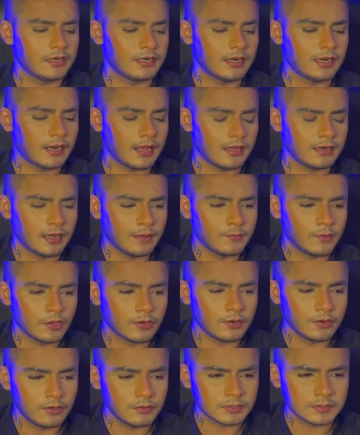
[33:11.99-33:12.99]
and I'm not
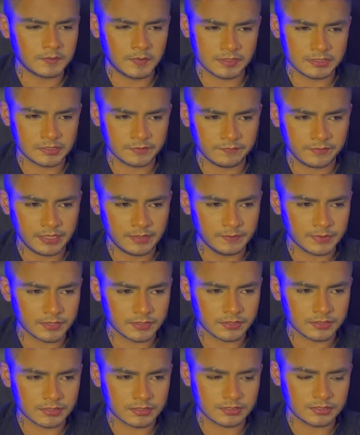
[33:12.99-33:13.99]
going to specify
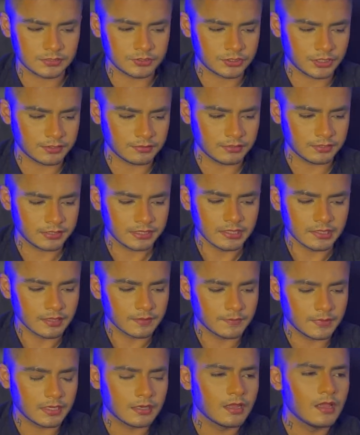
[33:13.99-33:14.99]
because it's a general
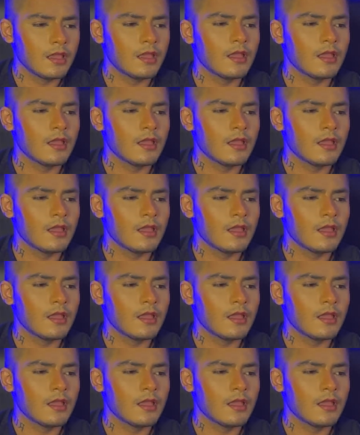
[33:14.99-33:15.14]
reading, but